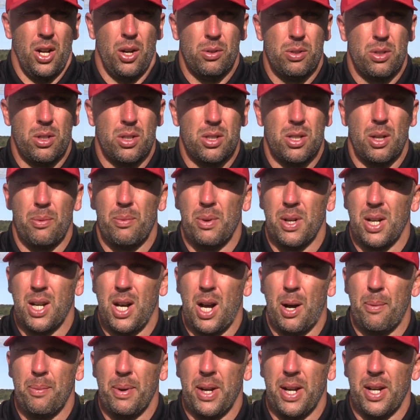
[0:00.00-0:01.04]
know, to someone
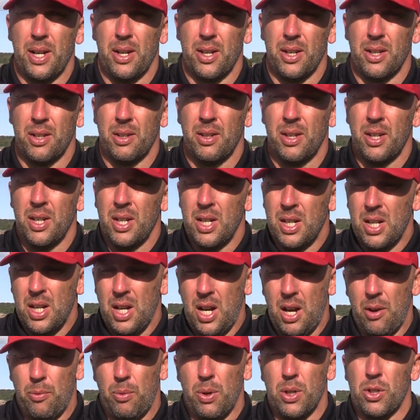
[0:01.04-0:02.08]
come in and
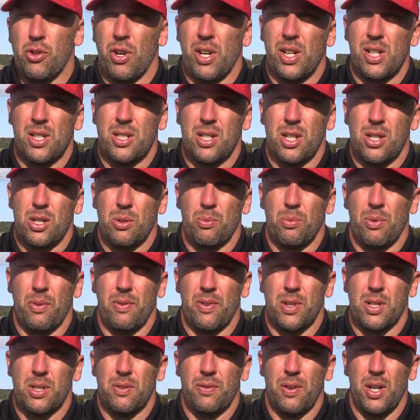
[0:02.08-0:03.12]
have one training session
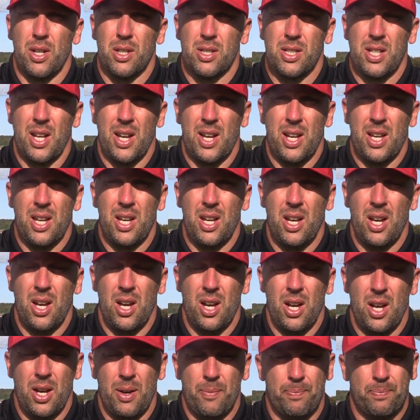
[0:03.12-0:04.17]
with us Thursday,
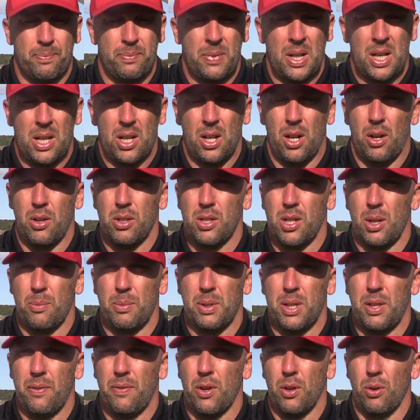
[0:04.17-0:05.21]
you know, it's going
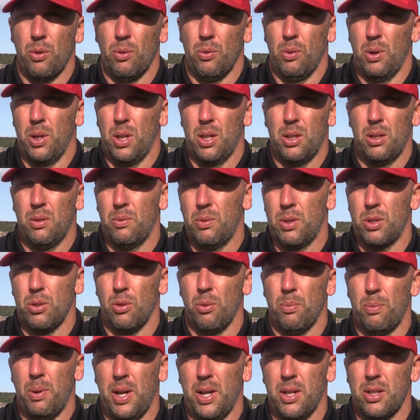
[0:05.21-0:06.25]
to be difficult. We
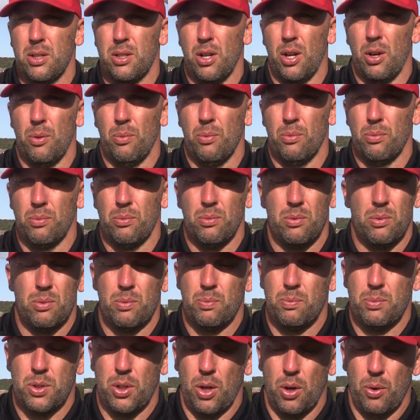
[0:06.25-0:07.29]
sort of play a
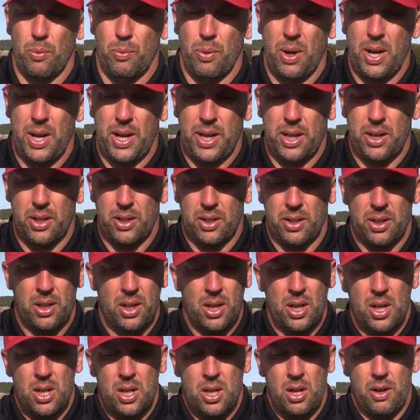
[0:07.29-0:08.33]
certain way, and
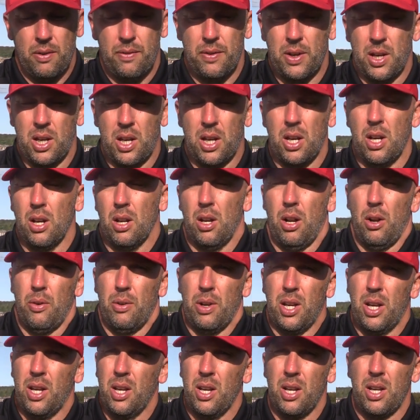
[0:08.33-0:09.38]
I think he'll
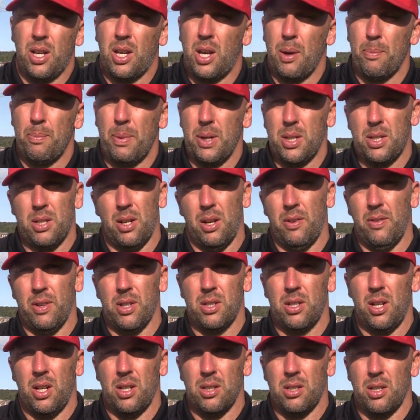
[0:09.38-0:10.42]
only get better
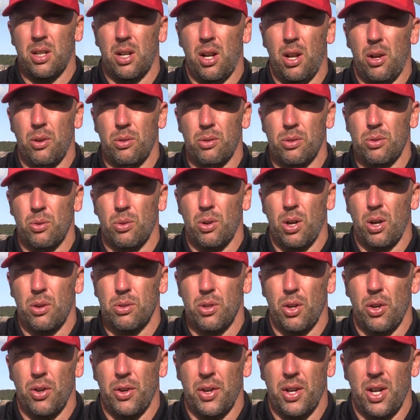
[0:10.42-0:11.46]
as the loan sort of
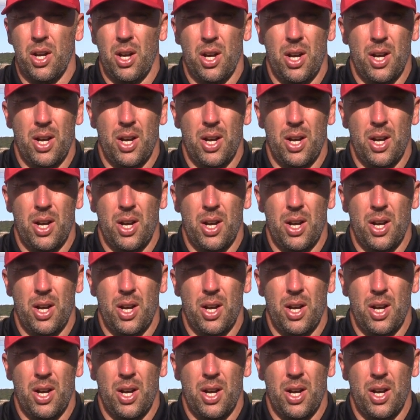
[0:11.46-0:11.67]
goes on.